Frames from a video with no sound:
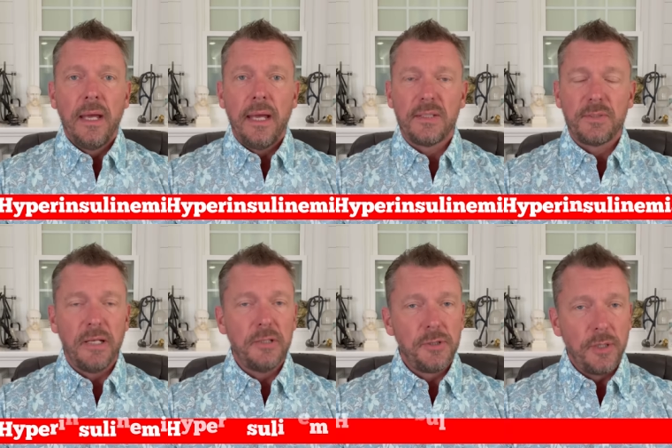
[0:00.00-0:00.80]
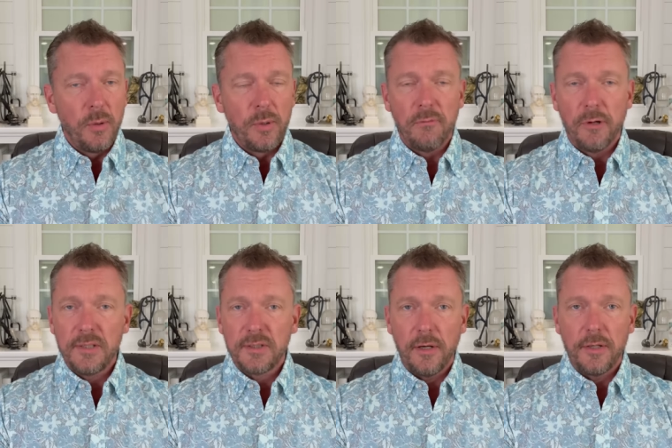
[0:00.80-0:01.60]
It's been shown in
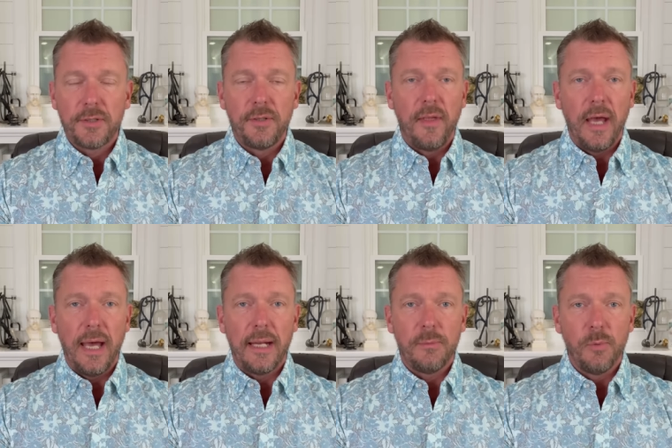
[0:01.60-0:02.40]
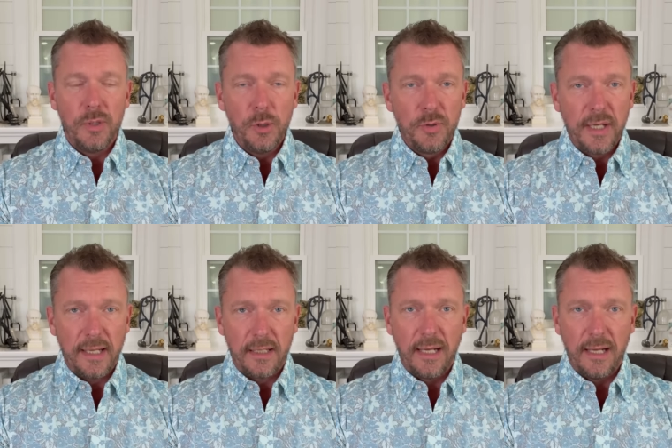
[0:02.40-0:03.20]
research that when you
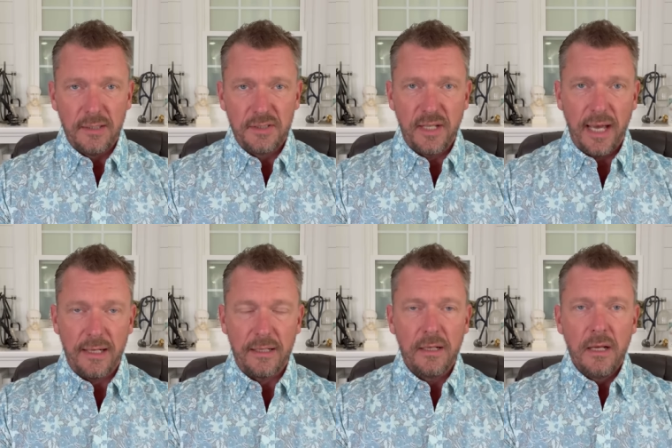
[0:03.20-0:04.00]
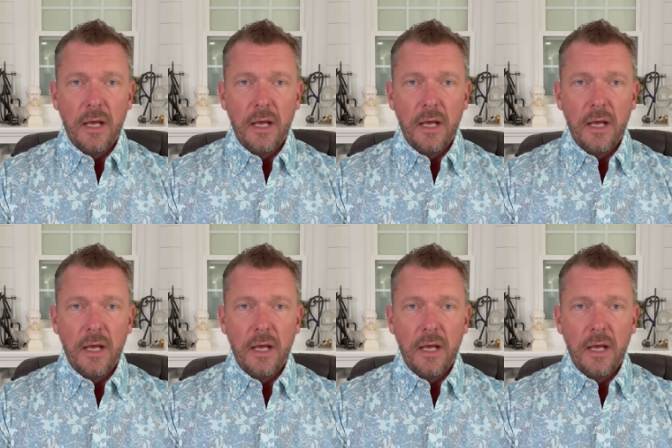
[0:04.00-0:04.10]
take a daily statin,